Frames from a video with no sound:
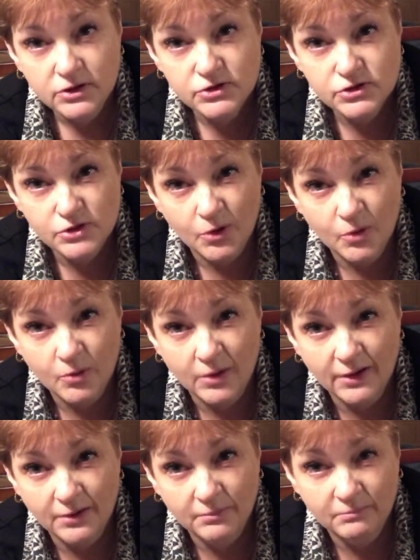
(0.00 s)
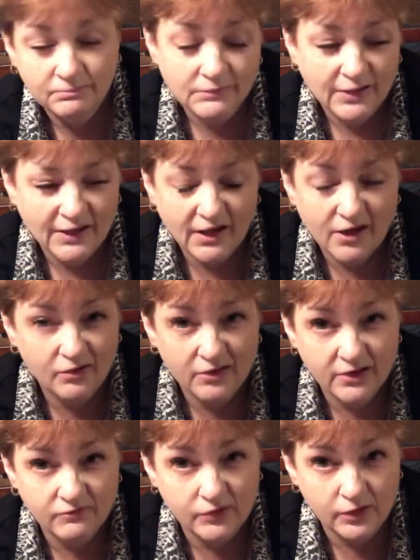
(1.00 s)
So um, I don't
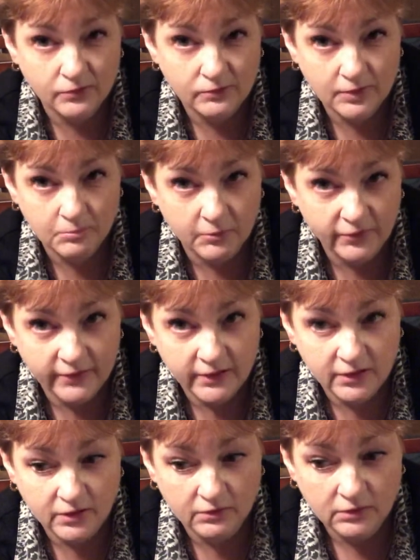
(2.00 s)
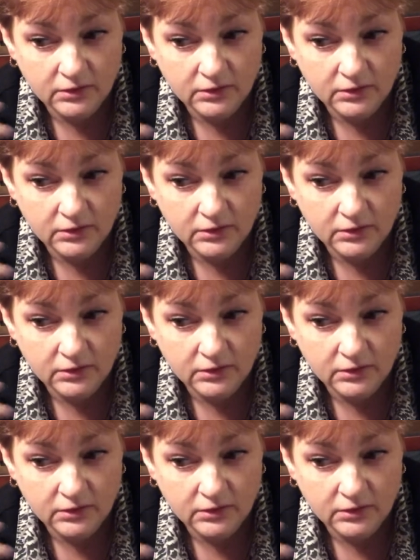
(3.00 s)
like videotape when they're here.